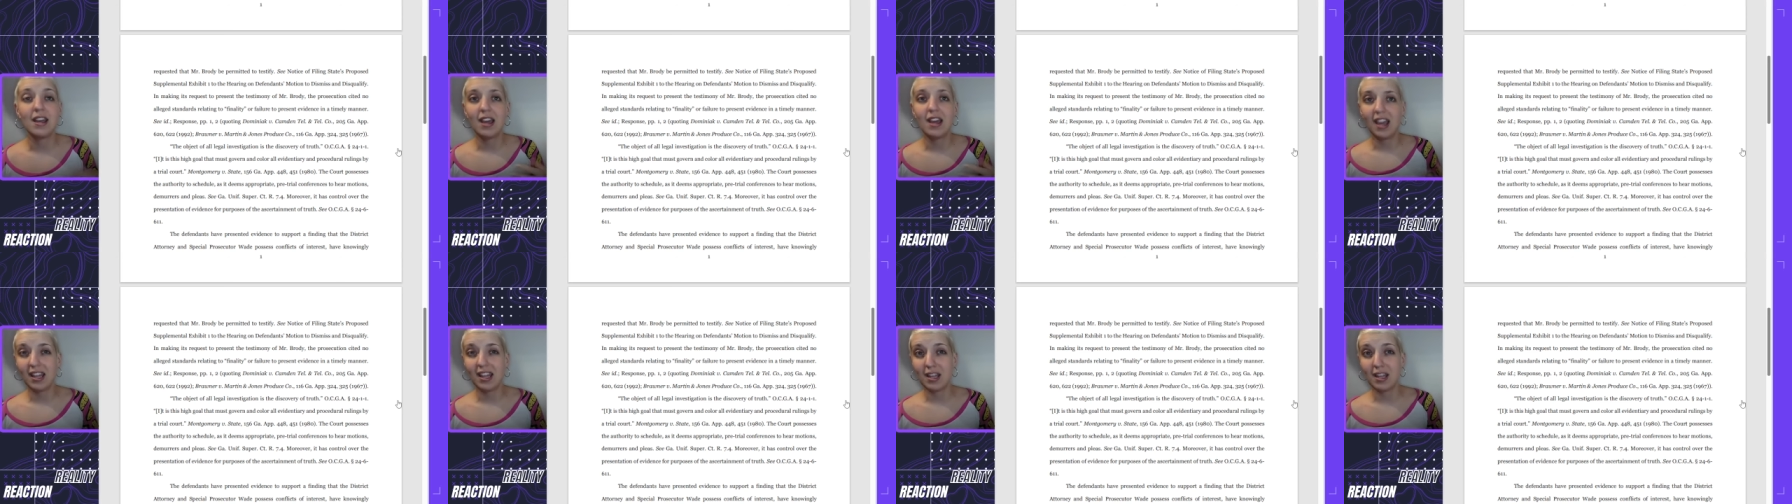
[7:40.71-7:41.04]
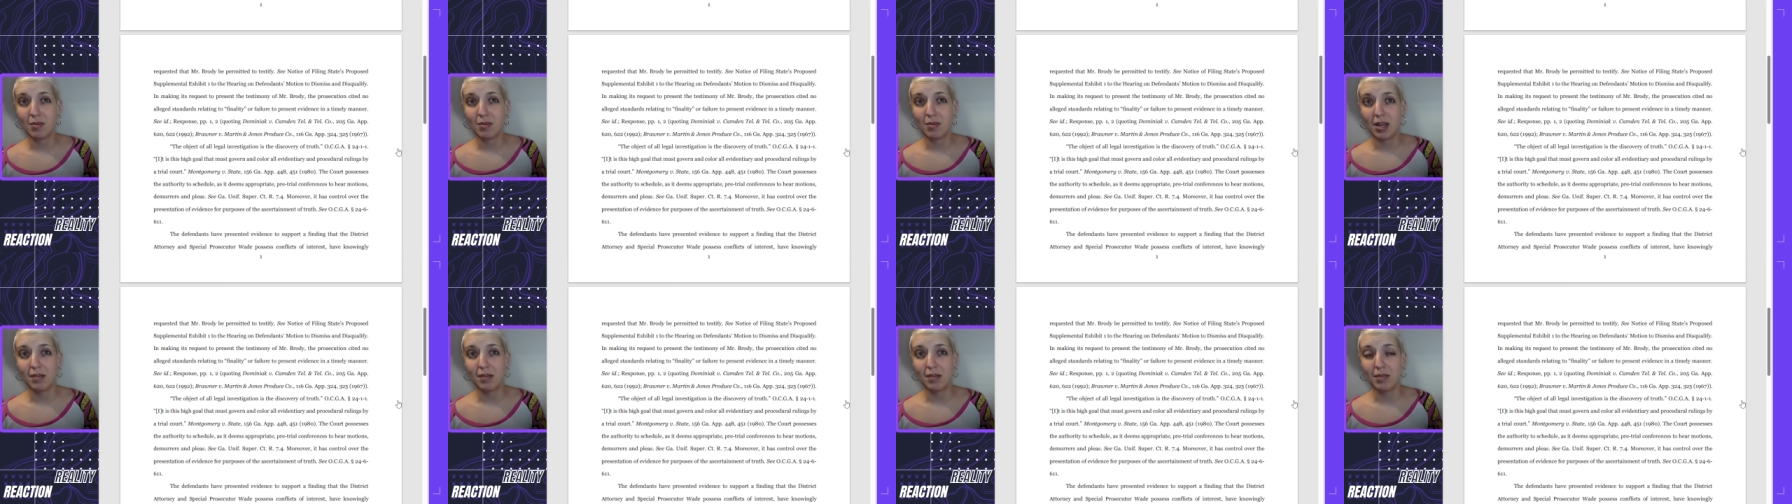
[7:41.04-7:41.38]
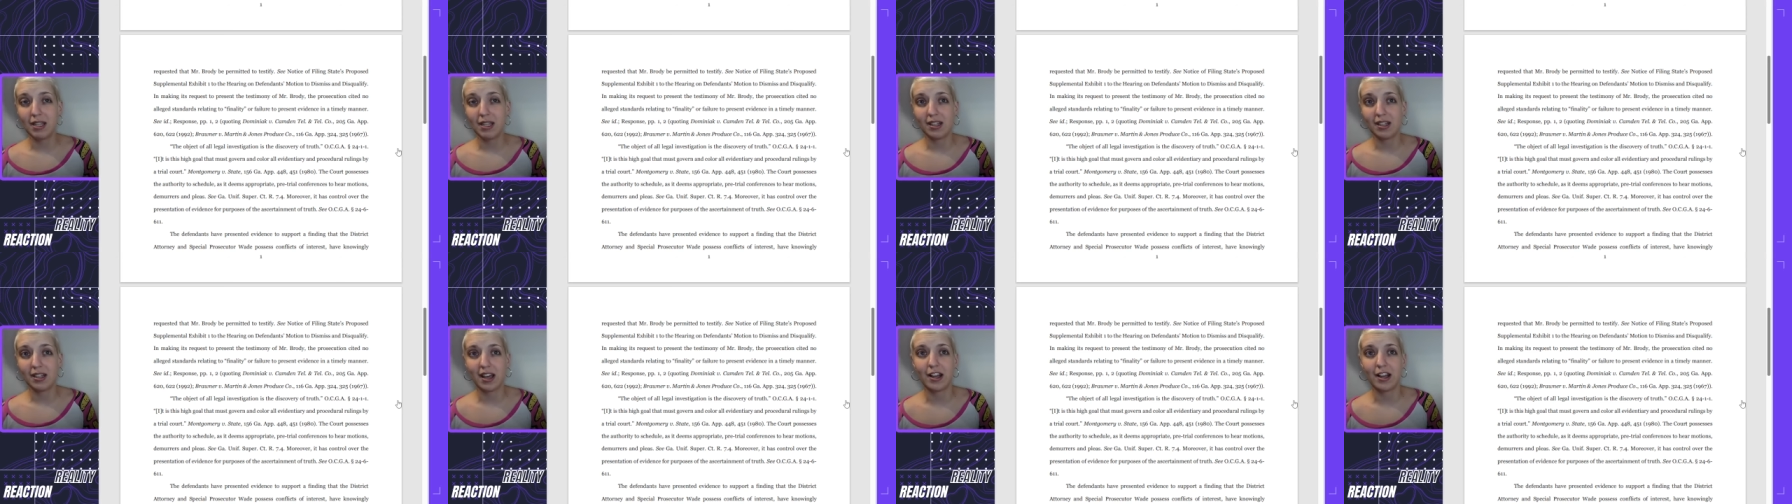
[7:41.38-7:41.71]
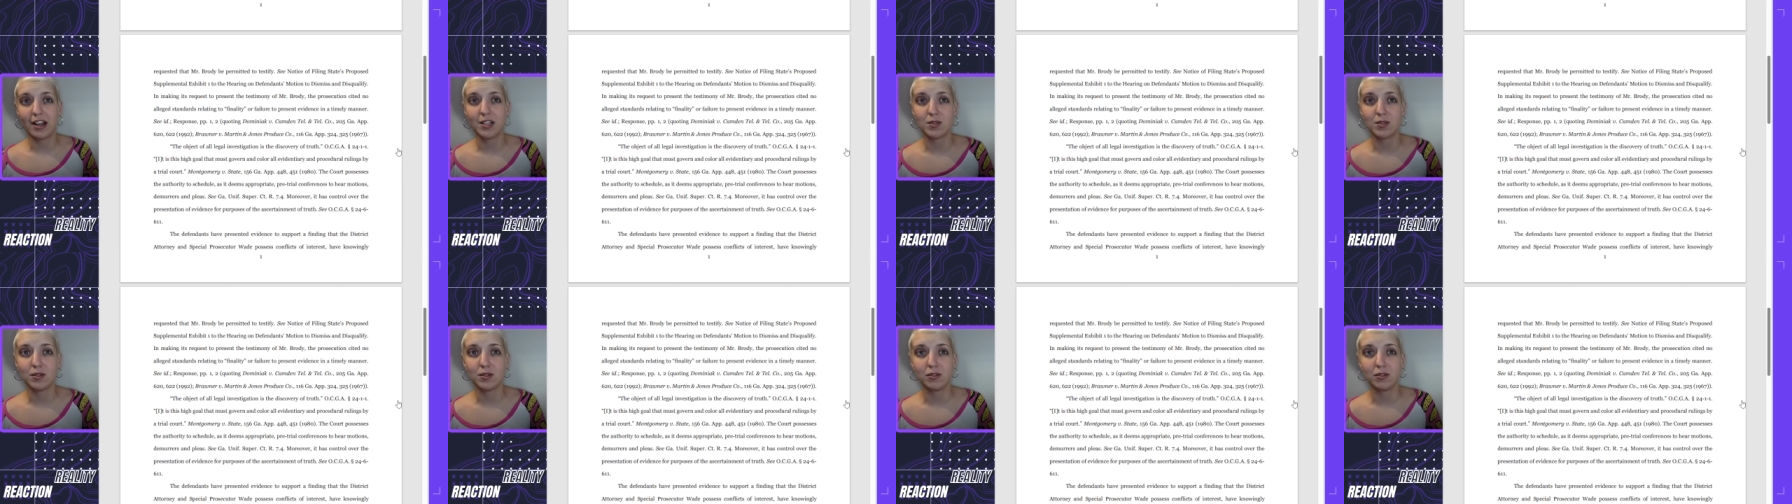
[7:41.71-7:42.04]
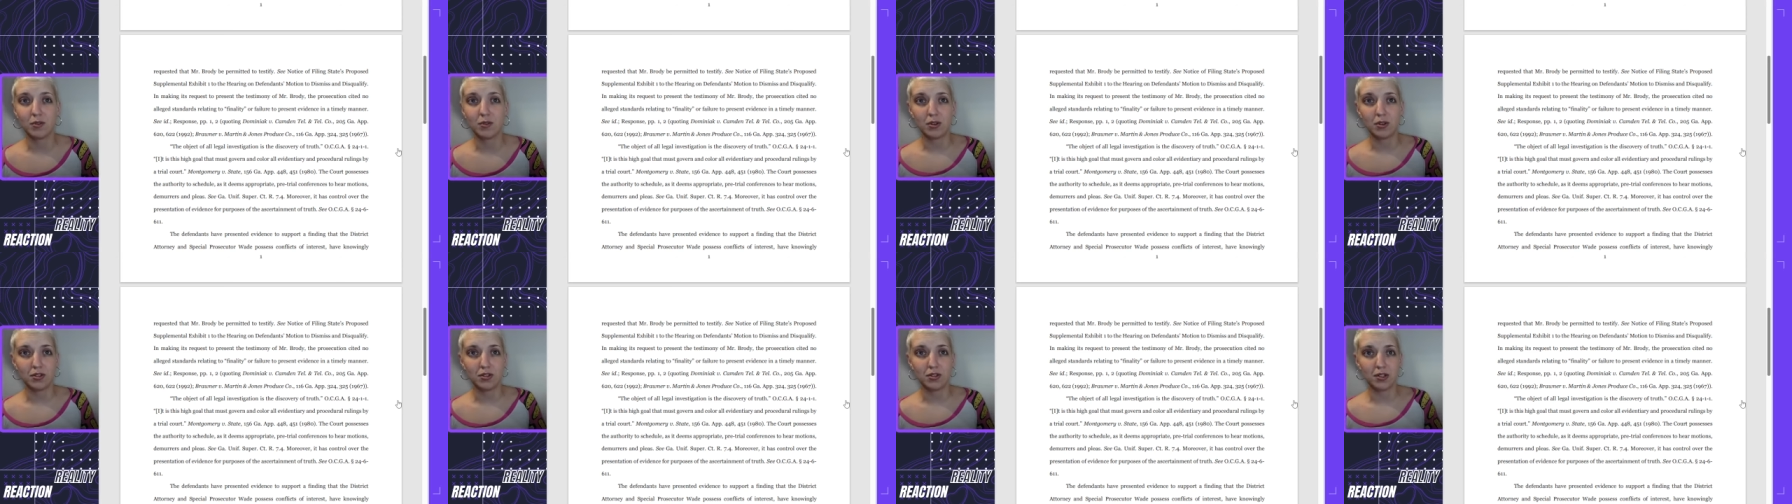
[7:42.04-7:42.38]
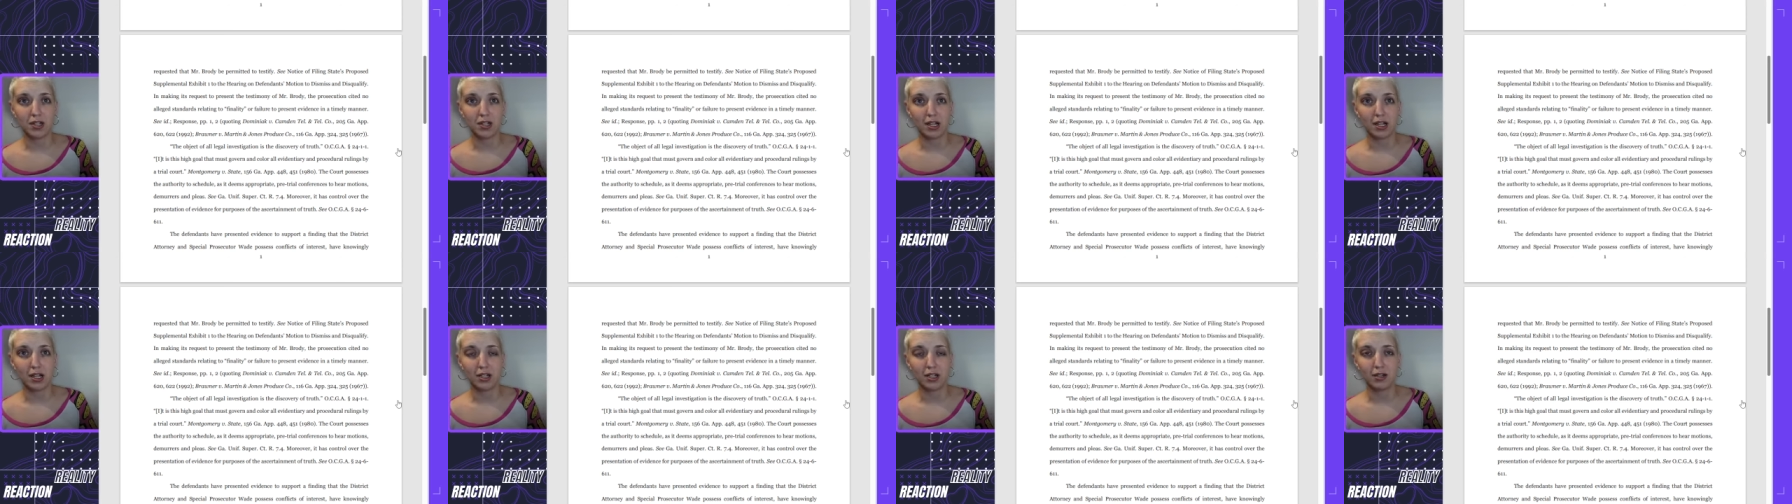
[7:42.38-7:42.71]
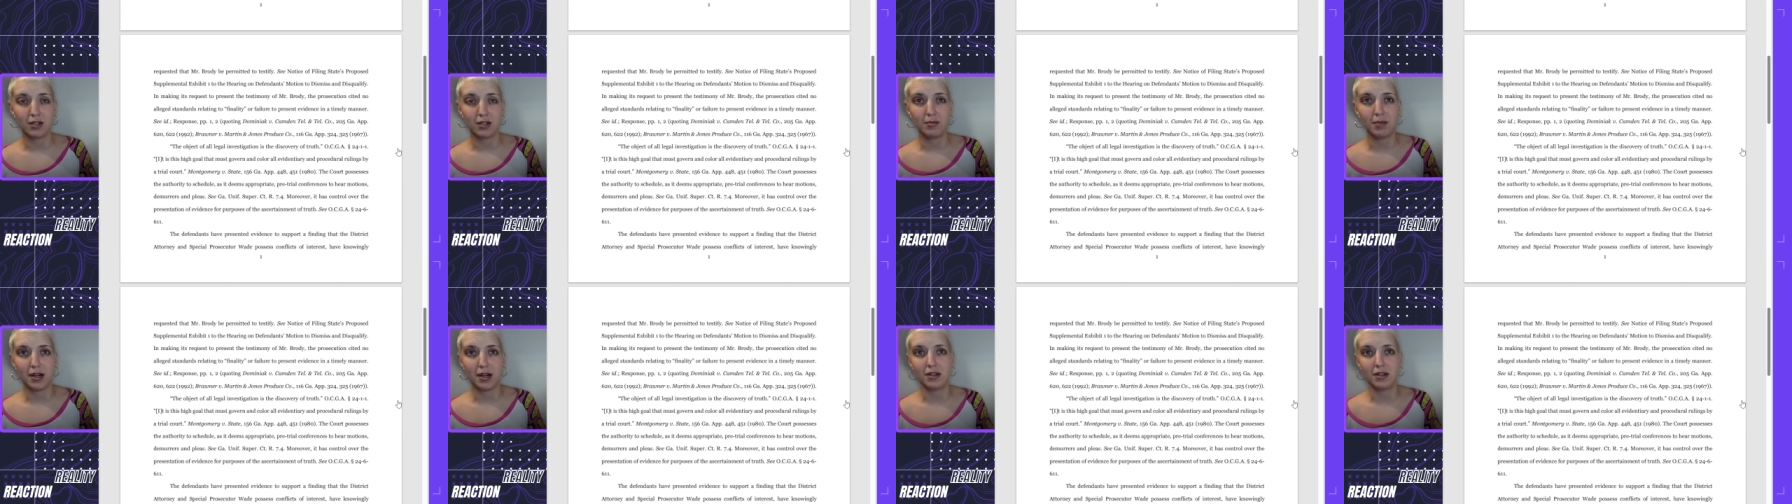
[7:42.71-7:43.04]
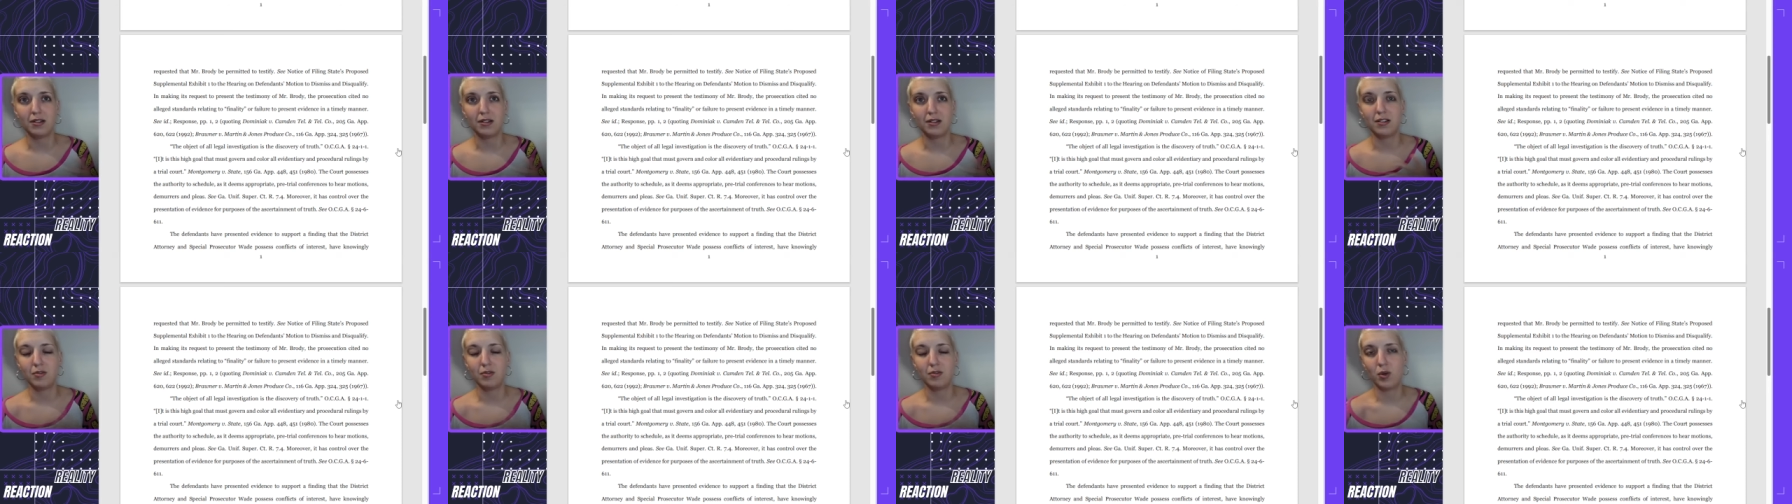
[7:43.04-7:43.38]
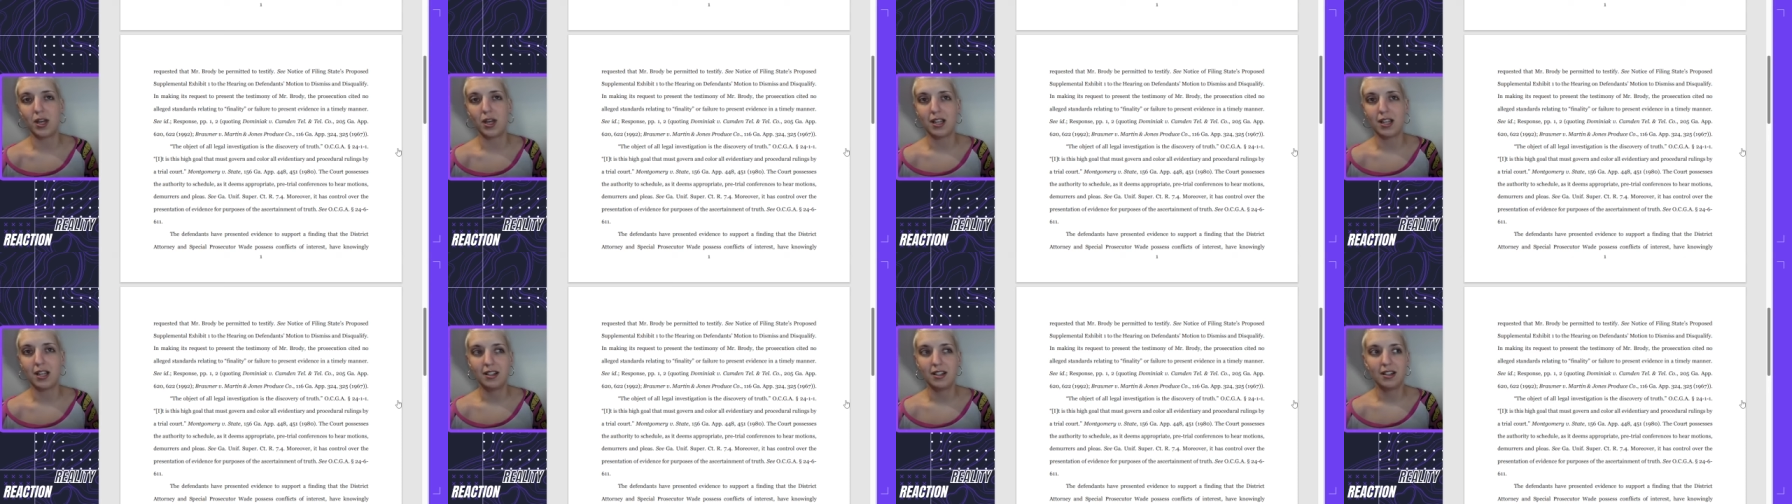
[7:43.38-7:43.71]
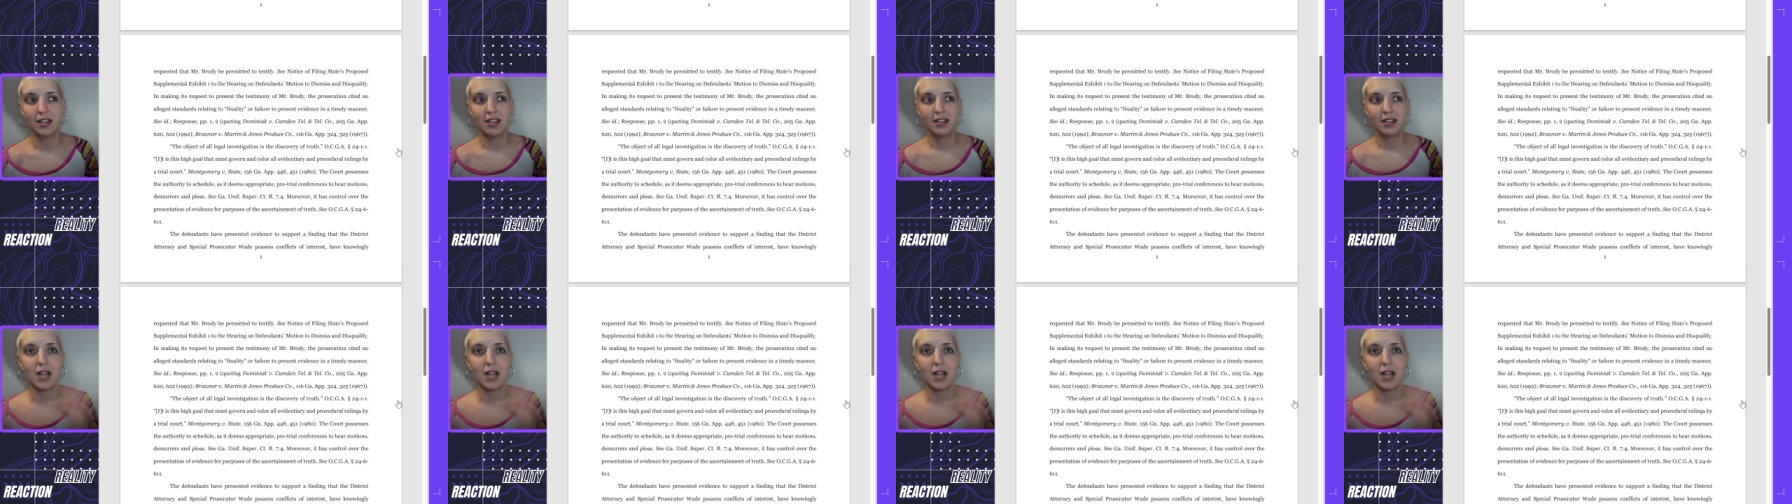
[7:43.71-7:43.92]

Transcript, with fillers: hey, they paid me in cash for a $400 bottle of wine.